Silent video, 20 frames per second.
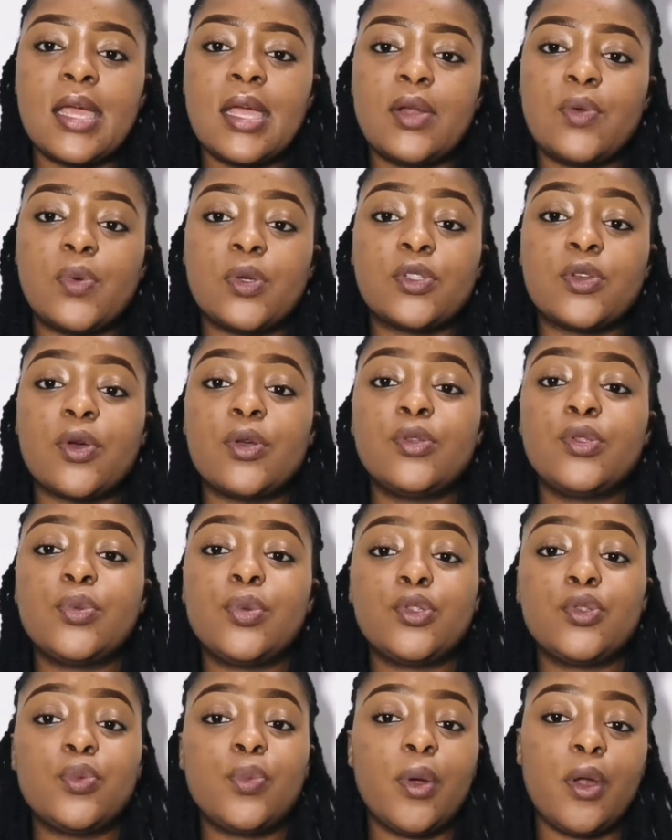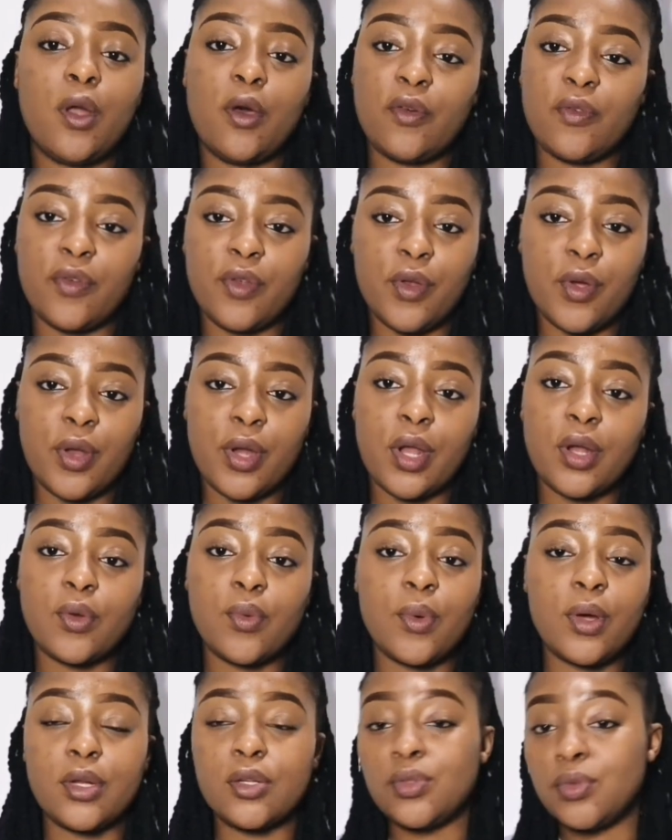it was going to be a super long video, and I
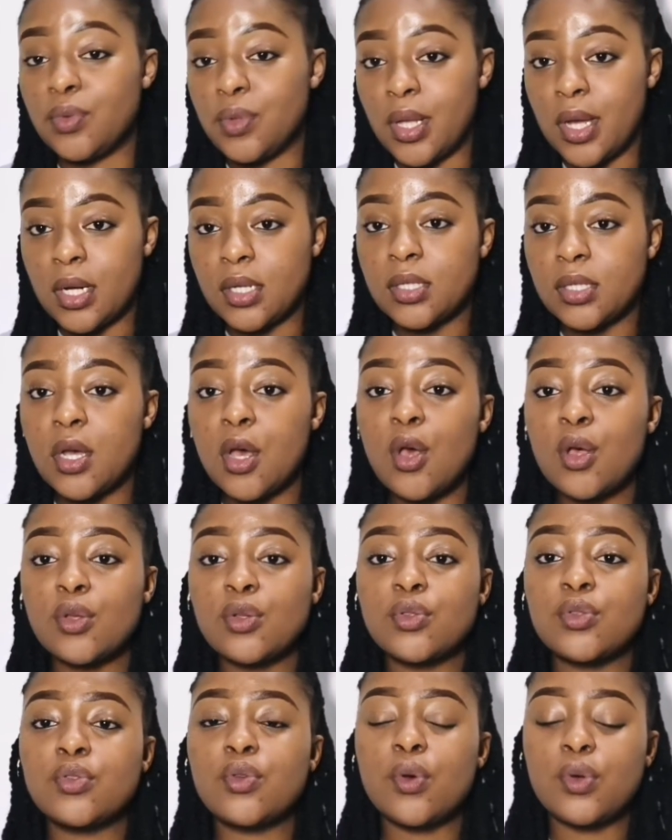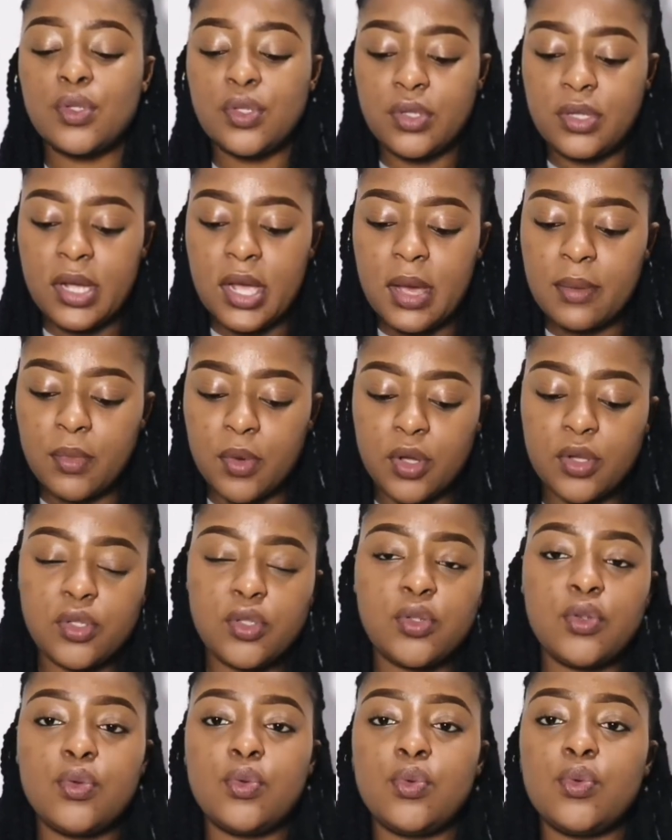don't want to do that. So today I'm going
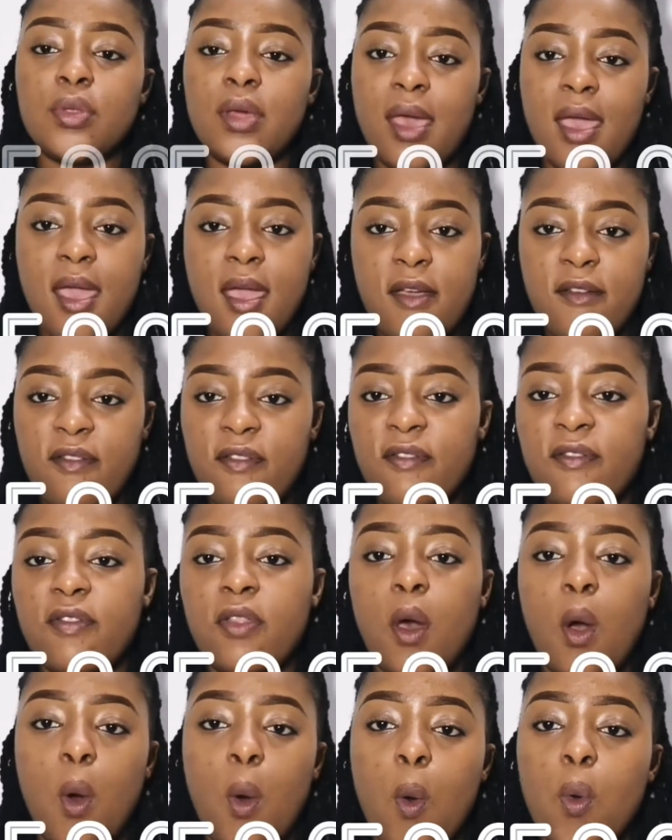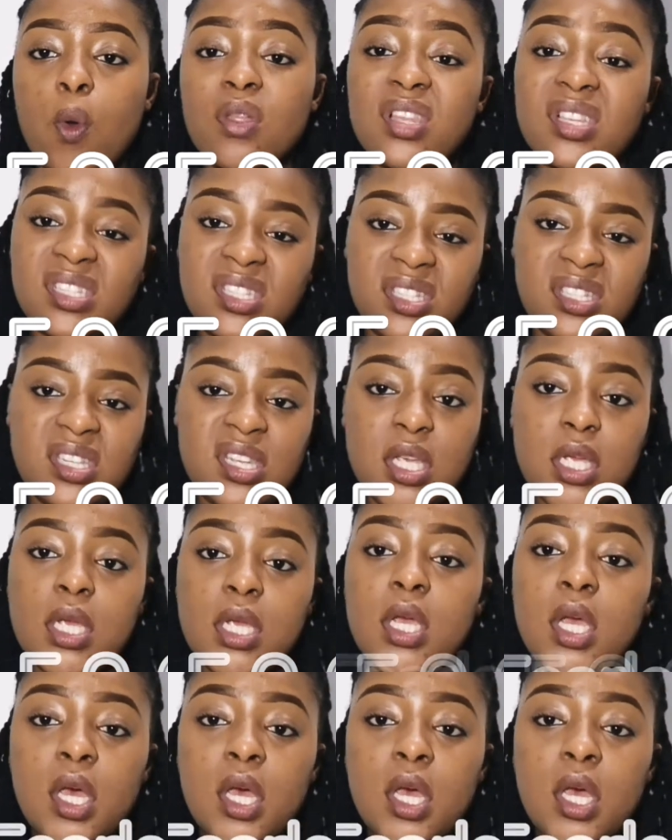to do the F, the O, the C.